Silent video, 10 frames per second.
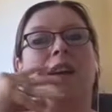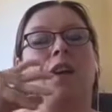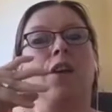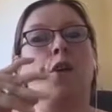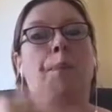
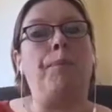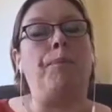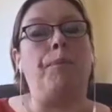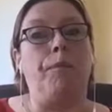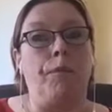You
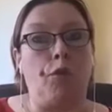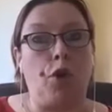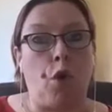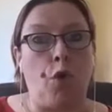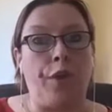
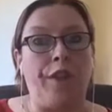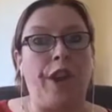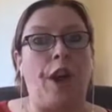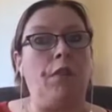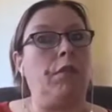record the
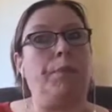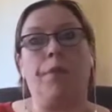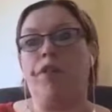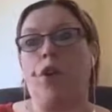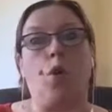video,
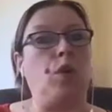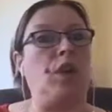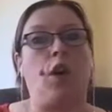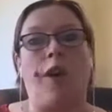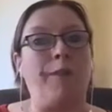pre-recorded,
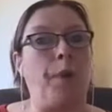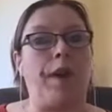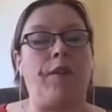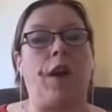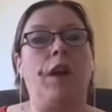live,
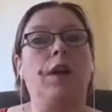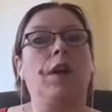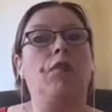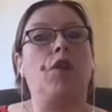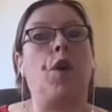whatever,
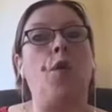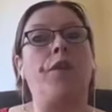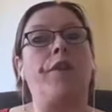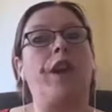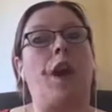record the
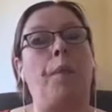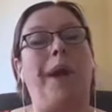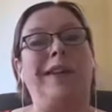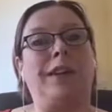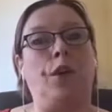video and
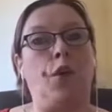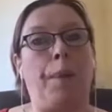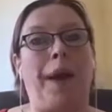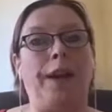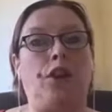post it on your
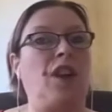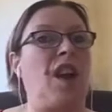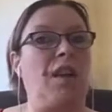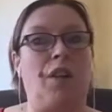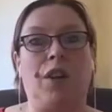page again.
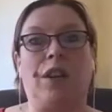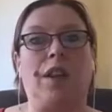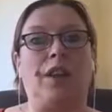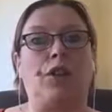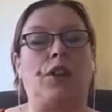Like I said
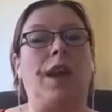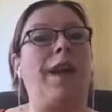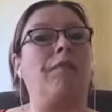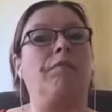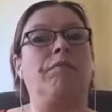just now,
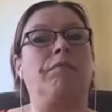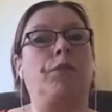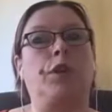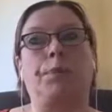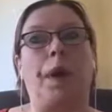
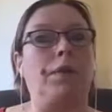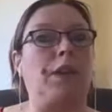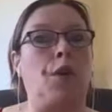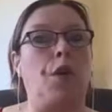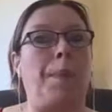just posting
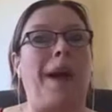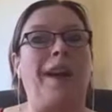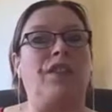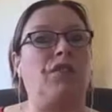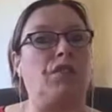on your page
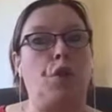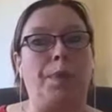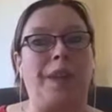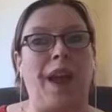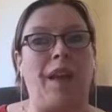
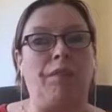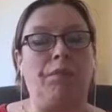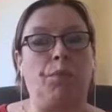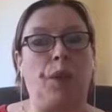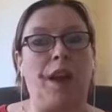2%,
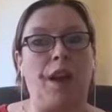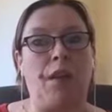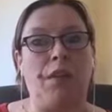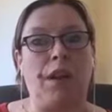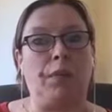take
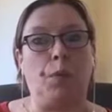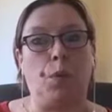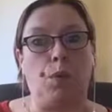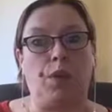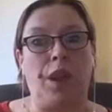notice, we'll
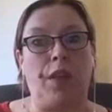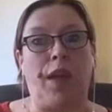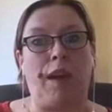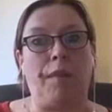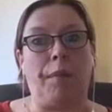see
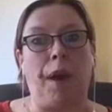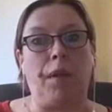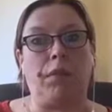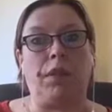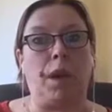that
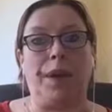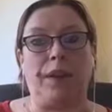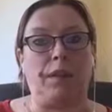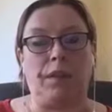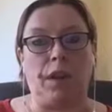post. So it's,
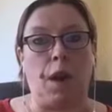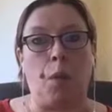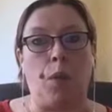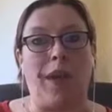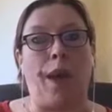
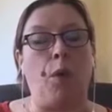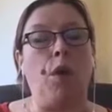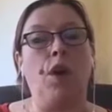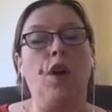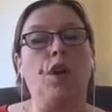without
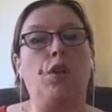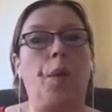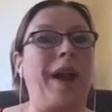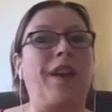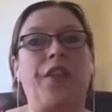doing
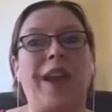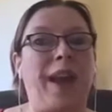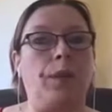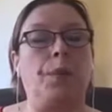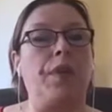anything else
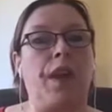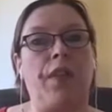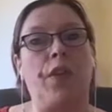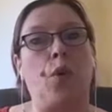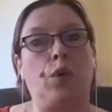with it,
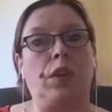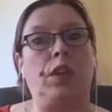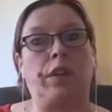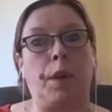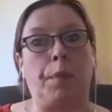the audience is
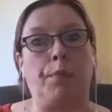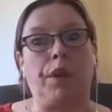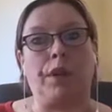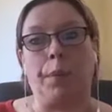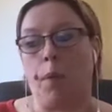going to be pretty
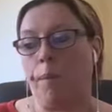small.